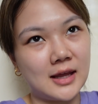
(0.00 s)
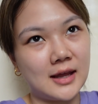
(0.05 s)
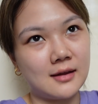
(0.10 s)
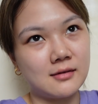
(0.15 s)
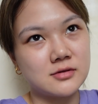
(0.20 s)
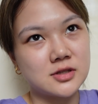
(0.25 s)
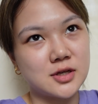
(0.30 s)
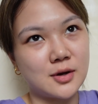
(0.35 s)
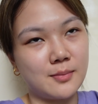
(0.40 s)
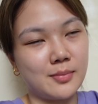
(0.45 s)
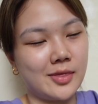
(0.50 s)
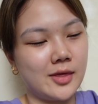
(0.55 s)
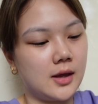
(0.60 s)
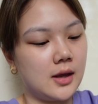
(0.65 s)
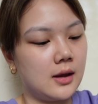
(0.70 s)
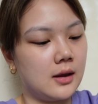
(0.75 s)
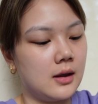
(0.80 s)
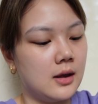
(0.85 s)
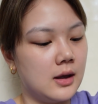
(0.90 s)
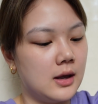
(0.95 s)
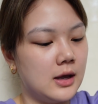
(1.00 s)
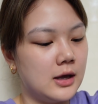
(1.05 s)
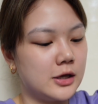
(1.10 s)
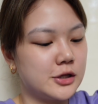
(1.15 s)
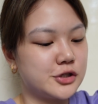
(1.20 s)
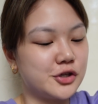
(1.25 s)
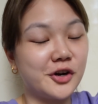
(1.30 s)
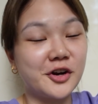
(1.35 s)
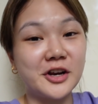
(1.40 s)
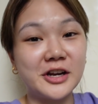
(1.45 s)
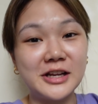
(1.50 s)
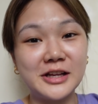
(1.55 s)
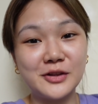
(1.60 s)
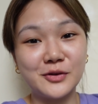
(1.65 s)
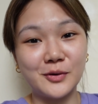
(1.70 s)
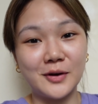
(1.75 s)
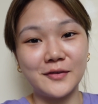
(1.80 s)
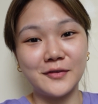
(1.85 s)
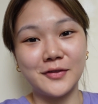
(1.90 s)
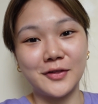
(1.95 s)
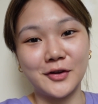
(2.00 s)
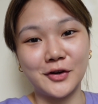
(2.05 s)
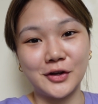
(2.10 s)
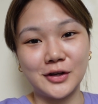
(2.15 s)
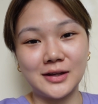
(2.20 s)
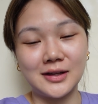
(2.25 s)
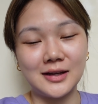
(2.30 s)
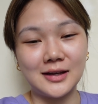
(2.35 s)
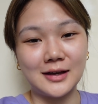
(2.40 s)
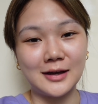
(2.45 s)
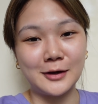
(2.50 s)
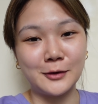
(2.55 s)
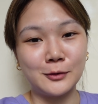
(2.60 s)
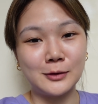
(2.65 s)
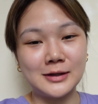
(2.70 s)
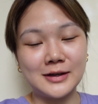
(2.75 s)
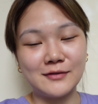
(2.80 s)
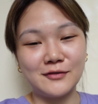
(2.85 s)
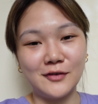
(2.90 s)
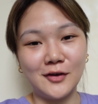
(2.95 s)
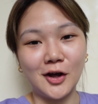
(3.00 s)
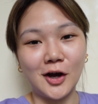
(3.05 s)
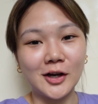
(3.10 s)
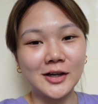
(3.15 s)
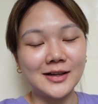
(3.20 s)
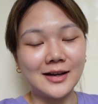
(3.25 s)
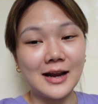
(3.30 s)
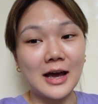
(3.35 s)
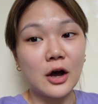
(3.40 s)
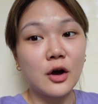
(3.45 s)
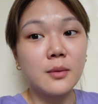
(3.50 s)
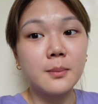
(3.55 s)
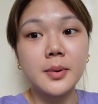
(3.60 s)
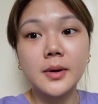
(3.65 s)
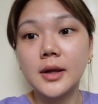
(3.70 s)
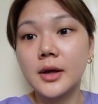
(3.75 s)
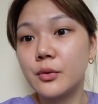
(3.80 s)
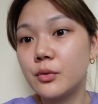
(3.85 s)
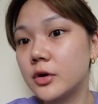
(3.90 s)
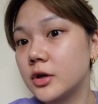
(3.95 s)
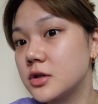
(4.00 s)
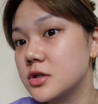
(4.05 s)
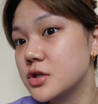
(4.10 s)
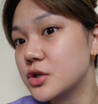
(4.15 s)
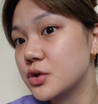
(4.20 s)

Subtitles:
10 something. It's already 12:30. I only vlogged now, but I want to